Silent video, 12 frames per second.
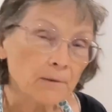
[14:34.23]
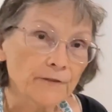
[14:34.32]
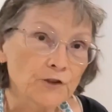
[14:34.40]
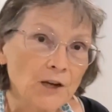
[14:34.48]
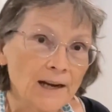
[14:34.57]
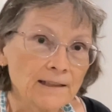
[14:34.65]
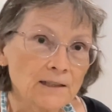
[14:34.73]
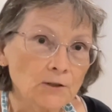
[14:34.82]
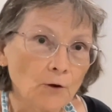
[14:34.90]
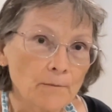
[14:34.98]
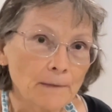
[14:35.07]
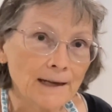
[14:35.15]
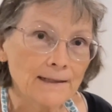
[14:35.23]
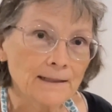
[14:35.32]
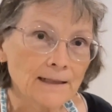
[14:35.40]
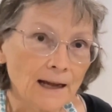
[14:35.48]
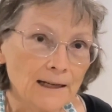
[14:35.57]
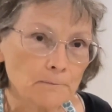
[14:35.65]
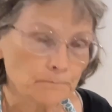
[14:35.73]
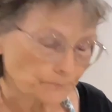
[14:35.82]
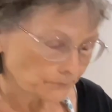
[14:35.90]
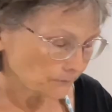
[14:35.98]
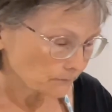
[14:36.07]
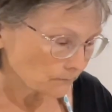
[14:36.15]
of changes I made today.
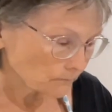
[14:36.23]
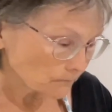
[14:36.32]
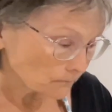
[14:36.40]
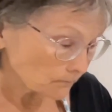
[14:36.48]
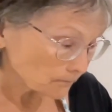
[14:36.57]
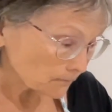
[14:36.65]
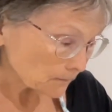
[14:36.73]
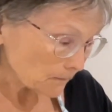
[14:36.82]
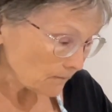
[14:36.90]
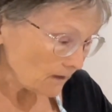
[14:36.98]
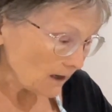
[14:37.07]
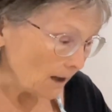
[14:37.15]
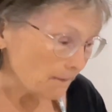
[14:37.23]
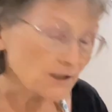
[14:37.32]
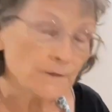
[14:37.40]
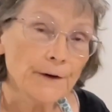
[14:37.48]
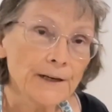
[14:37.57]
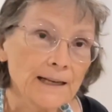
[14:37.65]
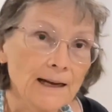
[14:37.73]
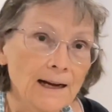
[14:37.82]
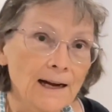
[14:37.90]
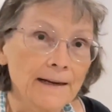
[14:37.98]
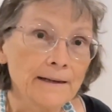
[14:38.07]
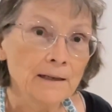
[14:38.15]
It's very
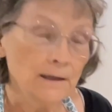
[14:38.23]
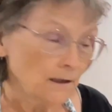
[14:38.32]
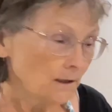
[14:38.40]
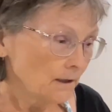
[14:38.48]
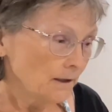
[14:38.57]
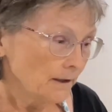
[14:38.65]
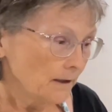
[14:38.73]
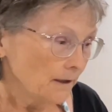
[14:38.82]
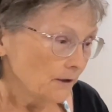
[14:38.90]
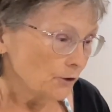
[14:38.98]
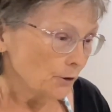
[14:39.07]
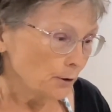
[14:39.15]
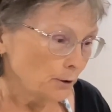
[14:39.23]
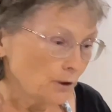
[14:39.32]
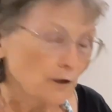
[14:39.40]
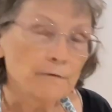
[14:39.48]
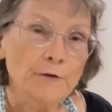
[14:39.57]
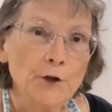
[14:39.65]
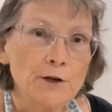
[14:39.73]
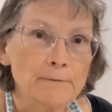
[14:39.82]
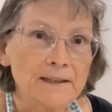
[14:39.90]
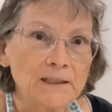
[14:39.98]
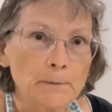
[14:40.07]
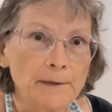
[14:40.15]
hard to convert a
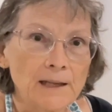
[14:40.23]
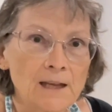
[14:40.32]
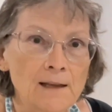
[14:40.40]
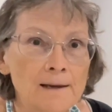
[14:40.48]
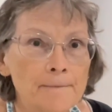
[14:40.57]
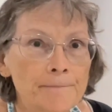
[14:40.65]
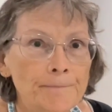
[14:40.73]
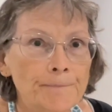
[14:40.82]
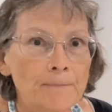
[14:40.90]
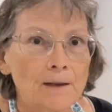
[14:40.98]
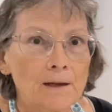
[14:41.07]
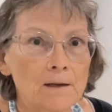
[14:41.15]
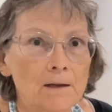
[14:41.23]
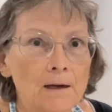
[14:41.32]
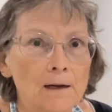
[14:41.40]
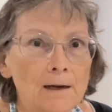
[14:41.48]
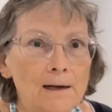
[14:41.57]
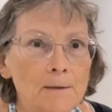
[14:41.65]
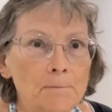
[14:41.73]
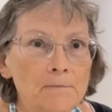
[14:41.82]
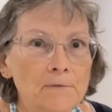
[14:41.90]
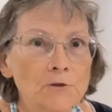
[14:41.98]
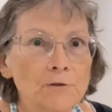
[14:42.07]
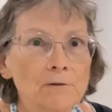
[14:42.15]
recipe
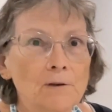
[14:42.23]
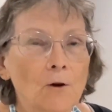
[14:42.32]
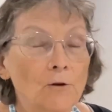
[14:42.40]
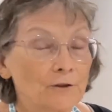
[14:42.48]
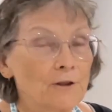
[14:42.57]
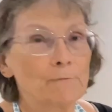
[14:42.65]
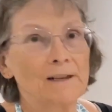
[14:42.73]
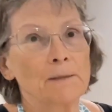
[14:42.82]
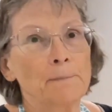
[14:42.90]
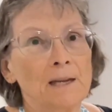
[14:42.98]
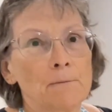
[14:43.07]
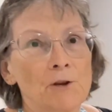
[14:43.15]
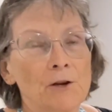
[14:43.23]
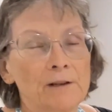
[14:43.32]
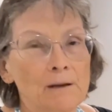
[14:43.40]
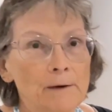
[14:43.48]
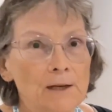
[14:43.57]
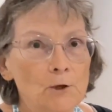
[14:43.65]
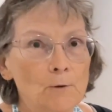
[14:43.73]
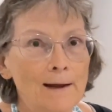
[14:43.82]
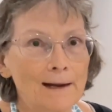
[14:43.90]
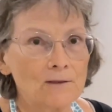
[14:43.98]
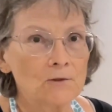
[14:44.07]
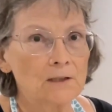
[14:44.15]
onto the Recipe Community when you
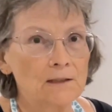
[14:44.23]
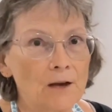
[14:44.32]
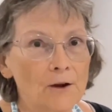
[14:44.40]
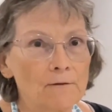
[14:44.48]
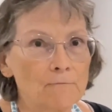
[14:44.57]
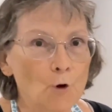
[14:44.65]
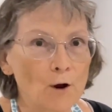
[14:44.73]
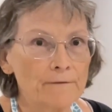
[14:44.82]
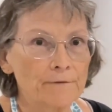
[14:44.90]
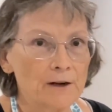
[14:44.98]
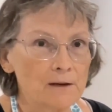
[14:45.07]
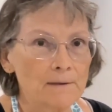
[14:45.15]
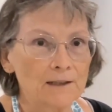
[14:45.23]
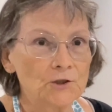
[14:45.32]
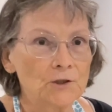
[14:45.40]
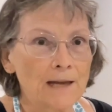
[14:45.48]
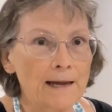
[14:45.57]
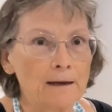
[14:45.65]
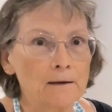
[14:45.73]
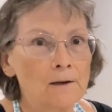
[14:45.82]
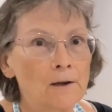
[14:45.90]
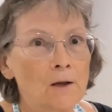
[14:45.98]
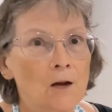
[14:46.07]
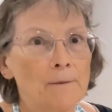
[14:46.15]
actually don't write very much down.
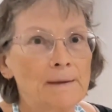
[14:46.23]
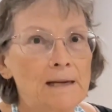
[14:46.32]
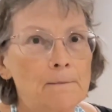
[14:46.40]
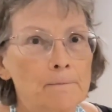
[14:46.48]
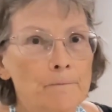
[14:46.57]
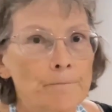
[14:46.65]
I mean,